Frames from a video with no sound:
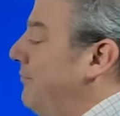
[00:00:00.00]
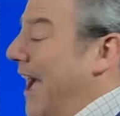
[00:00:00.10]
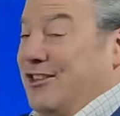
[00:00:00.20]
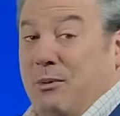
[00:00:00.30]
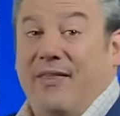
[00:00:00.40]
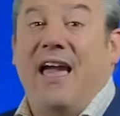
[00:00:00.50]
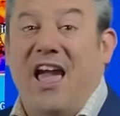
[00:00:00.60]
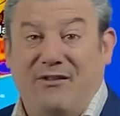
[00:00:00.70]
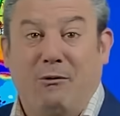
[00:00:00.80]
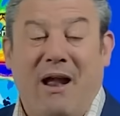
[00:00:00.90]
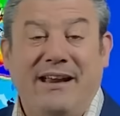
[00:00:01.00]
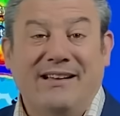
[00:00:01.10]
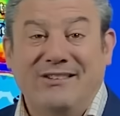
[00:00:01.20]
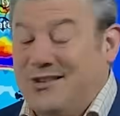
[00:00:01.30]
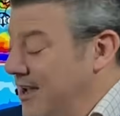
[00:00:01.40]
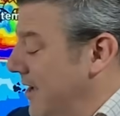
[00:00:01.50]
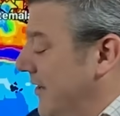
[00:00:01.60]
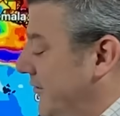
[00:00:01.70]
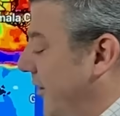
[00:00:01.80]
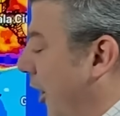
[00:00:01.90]
That's where the heavy rain is.
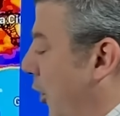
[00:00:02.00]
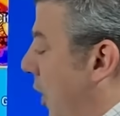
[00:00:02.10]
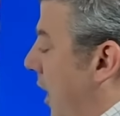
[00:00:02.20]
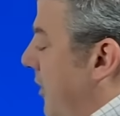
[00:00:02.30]
So